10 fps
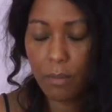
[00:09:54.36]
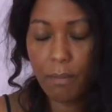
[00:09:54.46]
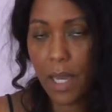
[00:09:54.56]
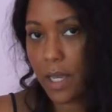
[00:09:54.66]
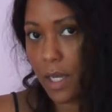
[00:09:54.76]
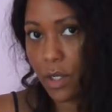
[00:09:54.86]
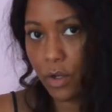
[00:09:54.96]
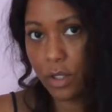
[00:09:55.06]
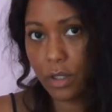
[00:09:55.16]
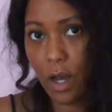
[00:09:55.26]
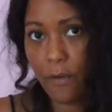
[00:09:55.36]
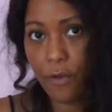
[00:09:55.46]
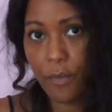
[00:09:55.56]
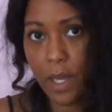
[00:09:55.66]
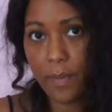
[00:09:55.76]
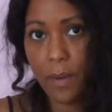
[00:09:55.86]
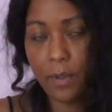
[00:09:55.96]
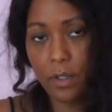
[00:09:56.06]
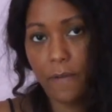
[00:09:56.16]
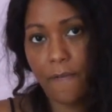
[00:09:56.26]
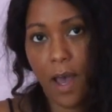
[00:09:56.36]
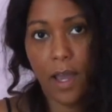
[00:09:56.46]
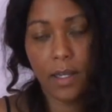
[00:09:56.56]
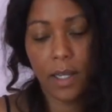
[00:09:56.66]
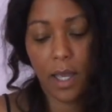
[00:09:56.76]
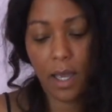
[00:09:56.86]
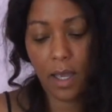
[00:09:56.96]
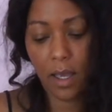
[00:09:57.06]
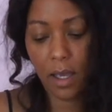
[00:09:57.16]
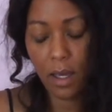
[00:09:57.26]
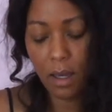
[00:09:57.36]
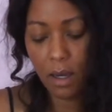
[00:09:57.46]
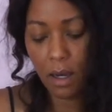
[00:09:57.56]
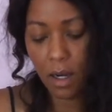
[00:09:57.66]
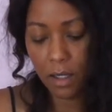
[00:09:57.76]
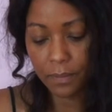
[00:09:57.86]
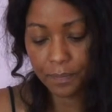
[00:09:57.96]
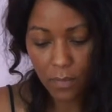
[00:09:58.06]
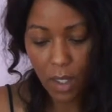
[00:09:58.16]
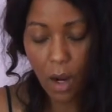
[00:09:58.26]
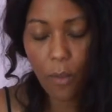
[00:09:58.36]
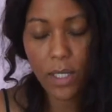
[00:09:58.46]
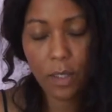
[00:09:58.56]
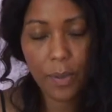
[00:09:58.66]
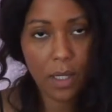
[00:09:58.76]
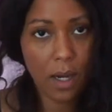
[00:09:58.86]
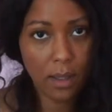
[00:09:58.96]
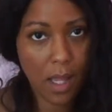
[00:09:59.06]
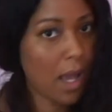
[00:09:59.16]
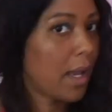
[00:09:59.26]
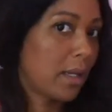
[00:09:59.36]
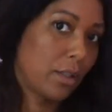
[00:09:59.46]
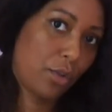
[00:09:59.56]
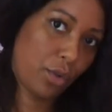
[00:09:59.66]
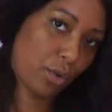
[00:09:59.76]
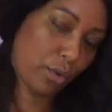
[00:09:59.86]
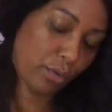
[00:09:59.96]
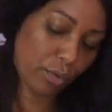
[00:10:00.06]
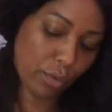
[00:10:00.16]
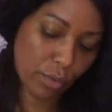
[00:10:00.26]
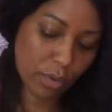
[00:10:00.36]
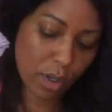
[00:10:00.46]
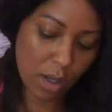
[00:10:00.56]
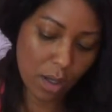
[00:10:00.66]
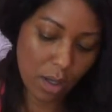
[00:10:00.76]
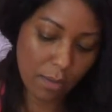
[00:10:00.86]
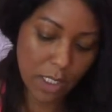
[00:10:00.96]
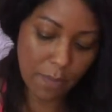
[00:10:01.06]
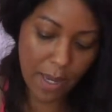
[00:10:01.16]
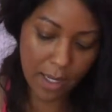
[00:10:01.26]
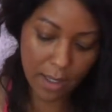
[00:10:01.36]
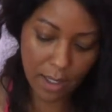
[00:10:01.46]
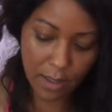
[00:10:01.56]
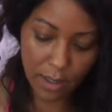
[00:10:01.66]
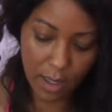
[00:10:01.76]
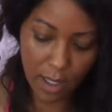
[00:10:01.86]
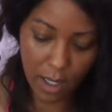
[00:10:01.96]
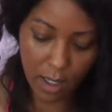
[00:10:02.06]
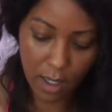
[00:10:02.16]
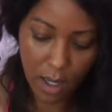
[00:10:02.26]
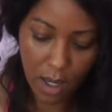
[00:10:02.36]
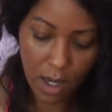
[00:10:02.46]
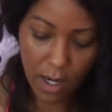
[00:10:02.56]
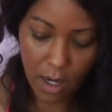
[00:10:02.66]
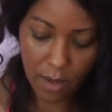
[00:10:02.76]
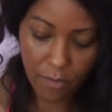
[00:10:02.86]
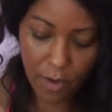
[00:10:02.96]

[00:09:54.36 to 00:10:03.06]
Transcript: make it yourself. You may be able to find a um, a recipe online to uh, to make this. And then again on the